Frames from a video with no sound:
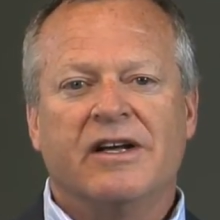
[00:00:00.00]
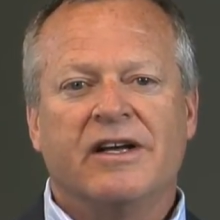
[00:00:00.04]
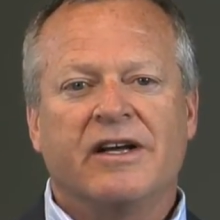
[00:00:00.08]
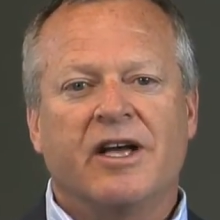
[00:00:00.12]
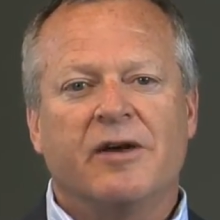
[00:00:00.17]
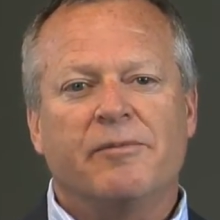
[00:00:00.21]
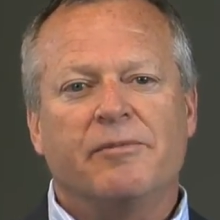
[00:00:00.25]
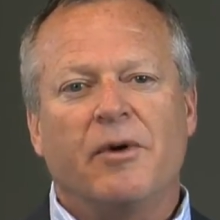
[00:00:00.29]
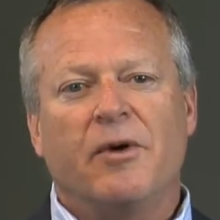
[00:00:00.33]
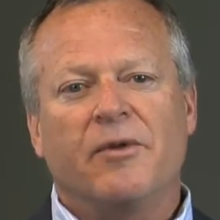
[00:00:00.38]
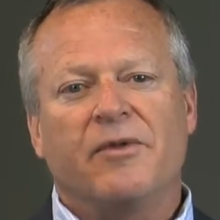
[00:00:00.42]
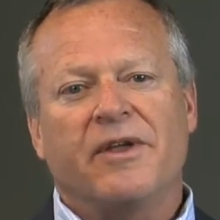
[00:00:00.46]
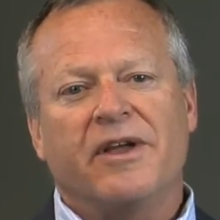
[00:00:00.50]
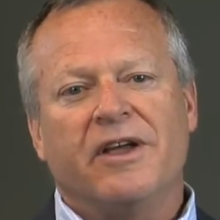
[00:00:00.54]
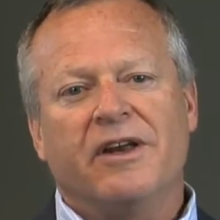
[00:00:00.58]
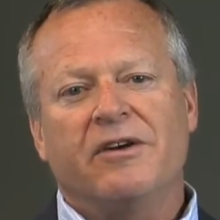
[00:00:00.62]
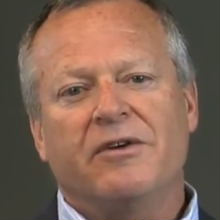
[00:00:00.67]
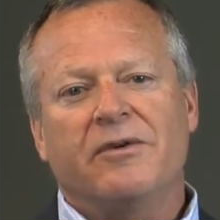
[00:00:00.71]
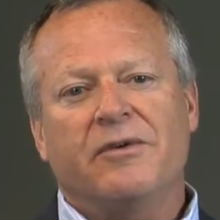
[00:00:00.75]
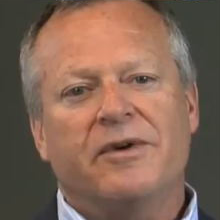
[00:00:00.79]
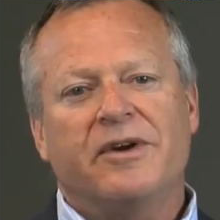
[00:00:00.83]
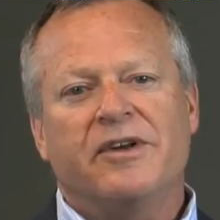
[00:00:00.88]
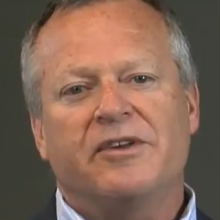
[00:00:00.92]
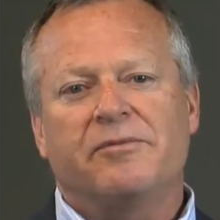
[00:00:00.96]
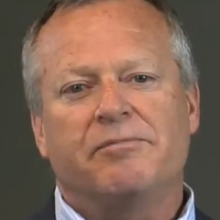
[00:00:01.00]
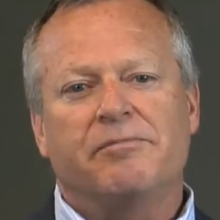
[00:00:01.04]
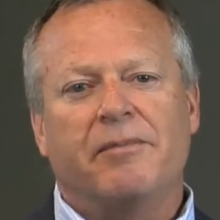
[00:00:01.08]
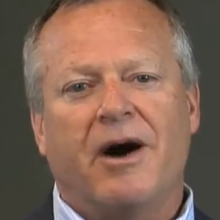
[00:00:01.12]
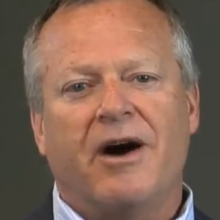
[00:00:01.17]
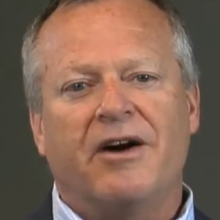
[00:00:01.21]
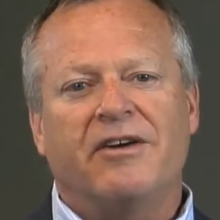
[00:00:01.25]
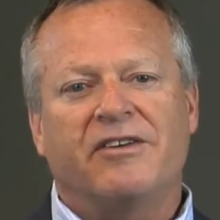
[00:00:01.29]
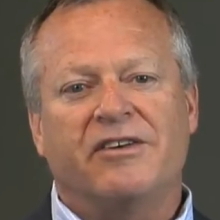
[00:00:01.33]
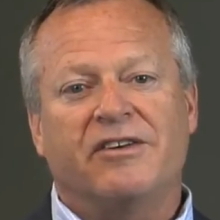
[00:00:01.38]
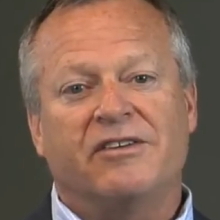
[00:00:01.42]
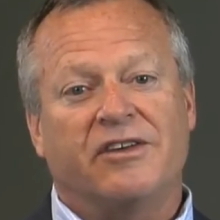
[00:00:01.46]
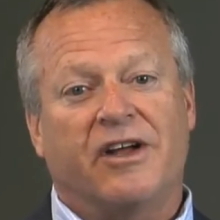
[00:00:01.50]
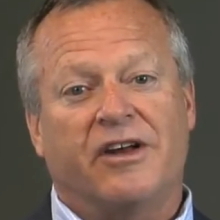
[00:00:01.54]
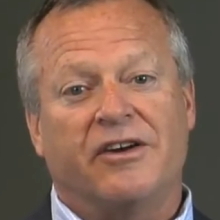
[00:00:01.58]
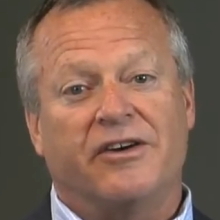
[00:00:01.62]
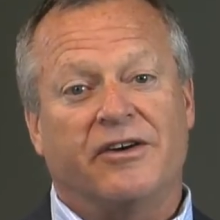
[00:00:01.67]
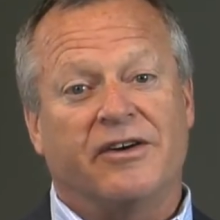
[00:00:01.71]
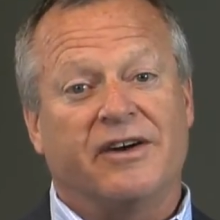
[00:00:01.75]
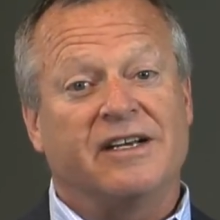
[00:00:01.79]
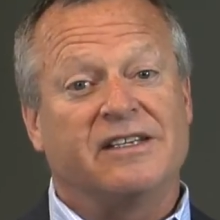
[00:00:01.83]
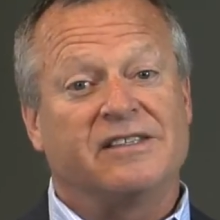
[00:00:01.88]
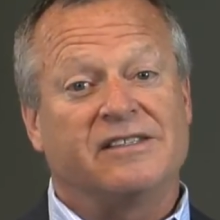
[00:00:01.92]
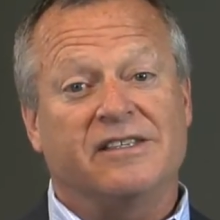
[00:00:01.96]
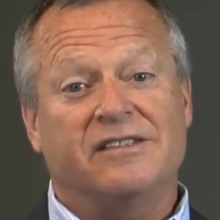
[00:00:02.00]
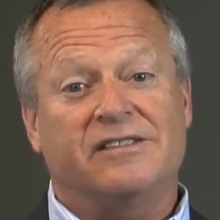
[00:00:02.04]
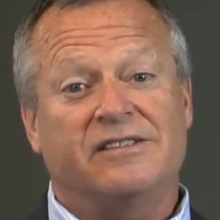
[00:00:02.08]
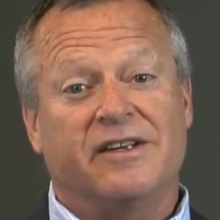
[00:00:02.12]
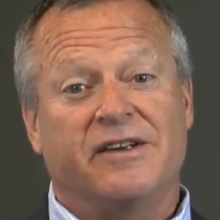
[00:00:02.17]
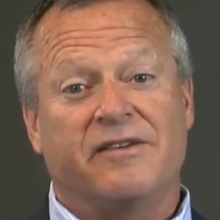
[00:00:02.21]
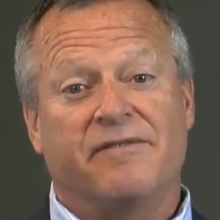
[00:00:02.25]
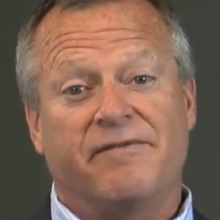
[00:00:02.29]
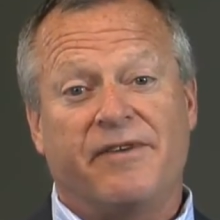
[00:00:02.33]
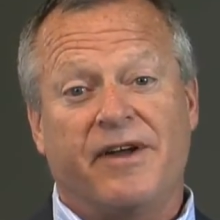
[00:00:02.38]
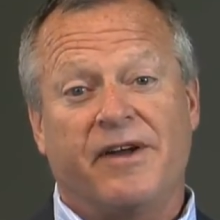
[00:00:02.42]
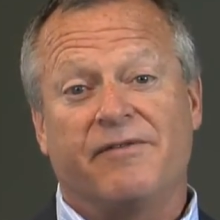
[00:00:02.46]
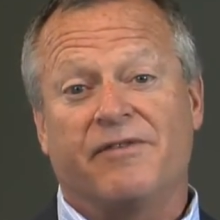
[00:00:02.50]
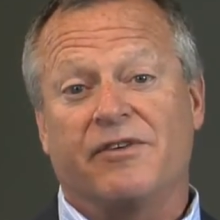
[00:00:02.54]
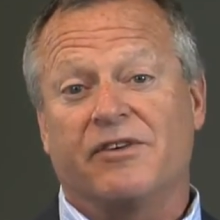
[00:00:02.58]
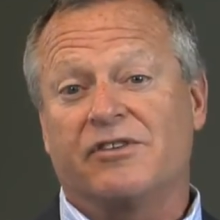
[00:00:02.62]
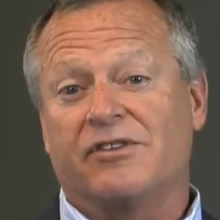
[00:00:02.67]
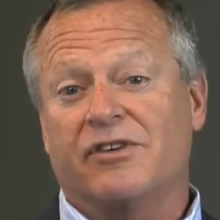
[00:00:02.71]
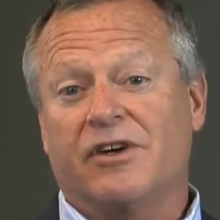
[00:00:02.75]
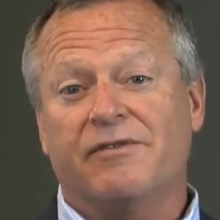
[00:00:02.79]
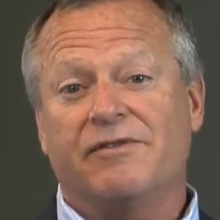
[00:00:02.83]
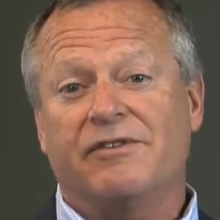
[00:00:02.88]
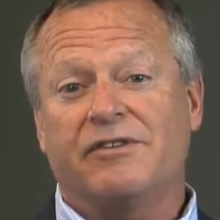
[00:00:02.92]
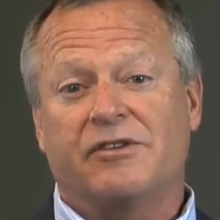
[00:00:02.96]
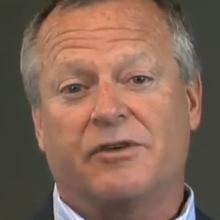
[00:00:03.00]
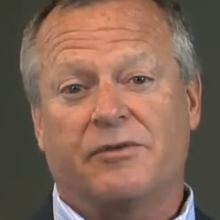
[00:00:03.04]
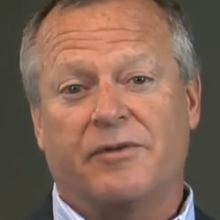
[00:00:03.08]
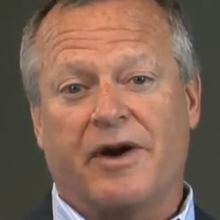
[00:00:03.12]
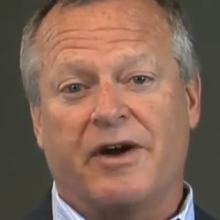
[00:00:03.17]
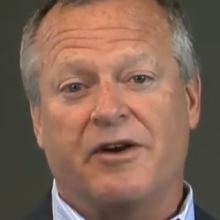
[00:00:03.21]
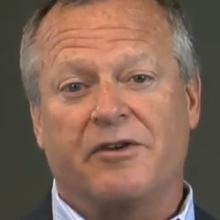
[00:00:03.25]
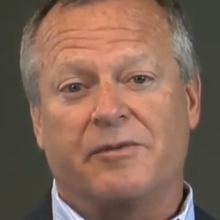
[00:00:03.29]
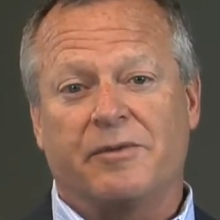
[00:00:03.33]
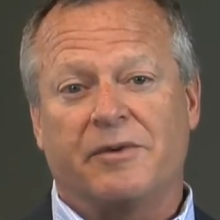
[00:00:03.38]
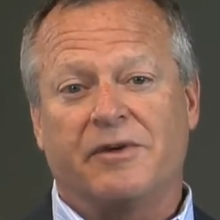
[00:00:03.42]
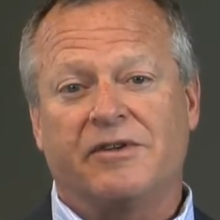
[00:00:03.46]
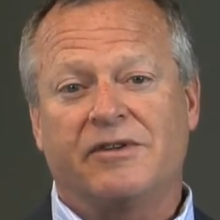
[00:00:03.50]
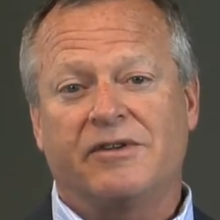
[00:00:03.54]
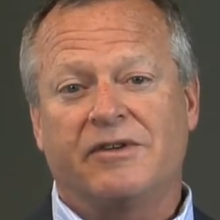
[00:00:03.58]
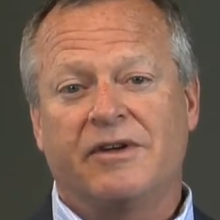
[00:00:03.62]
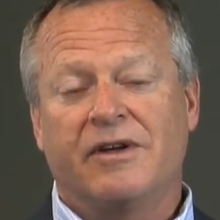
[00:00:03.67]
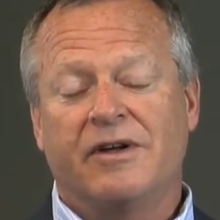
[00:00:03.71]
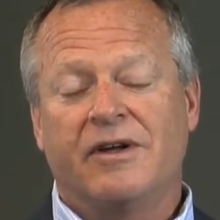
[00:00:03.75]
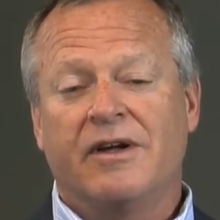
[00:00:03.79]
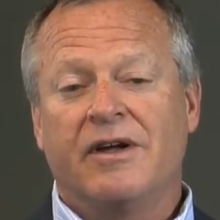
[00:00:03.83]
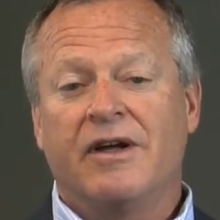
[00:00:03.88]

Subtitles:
can both increase margins under existing fee-for-service arrangements